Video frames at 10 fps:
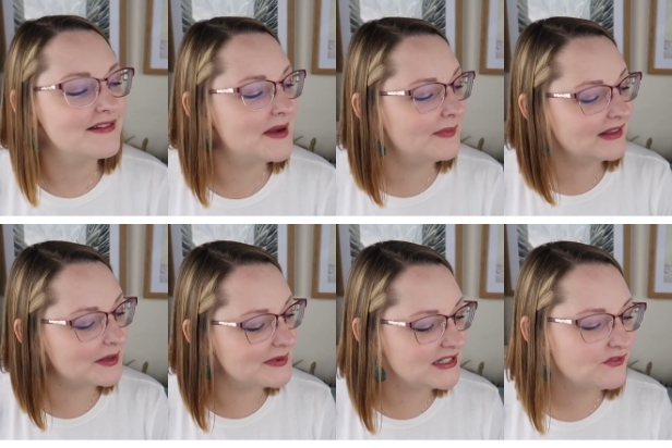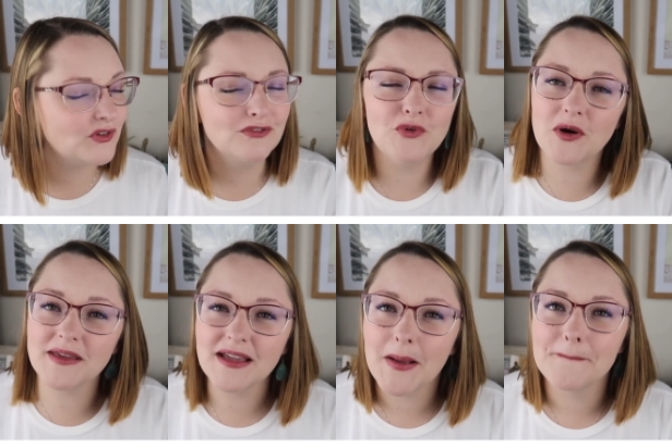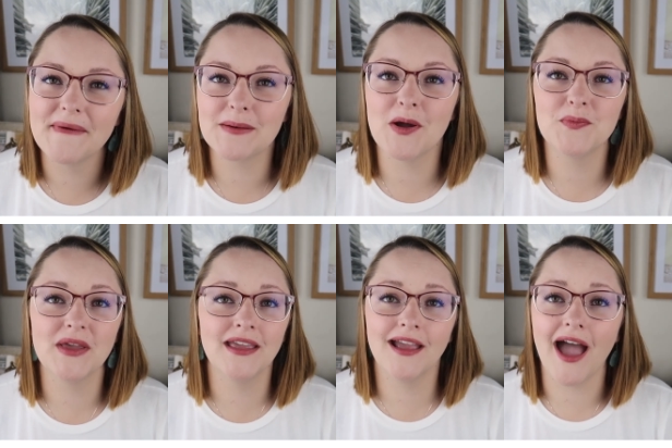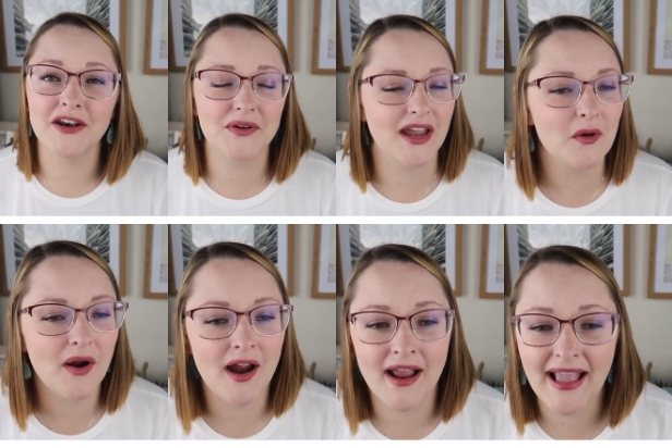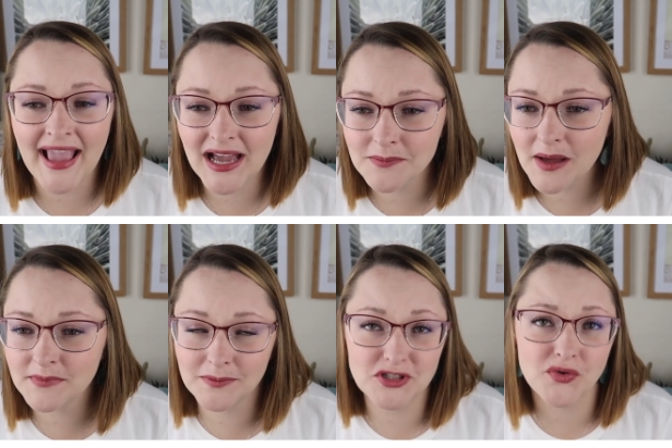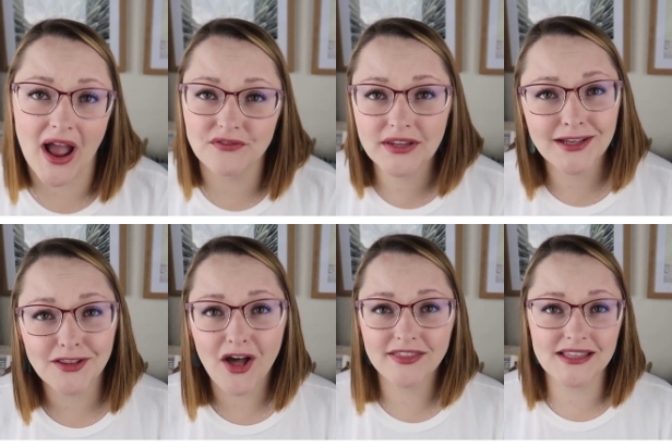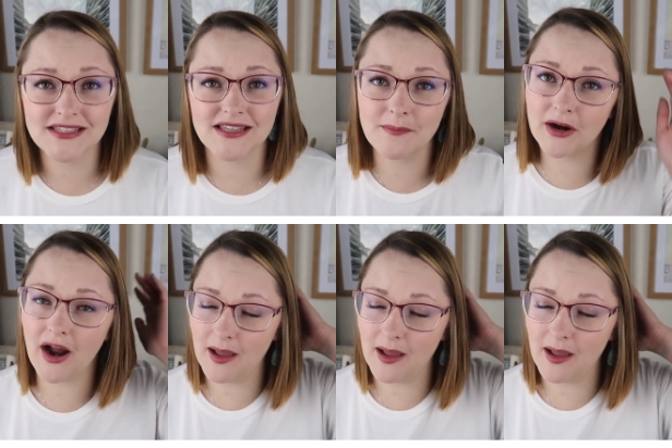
might be a little bit difficult for me, but I'm hoping, I don't care where I am. I'm going to be traveling a lot this summer.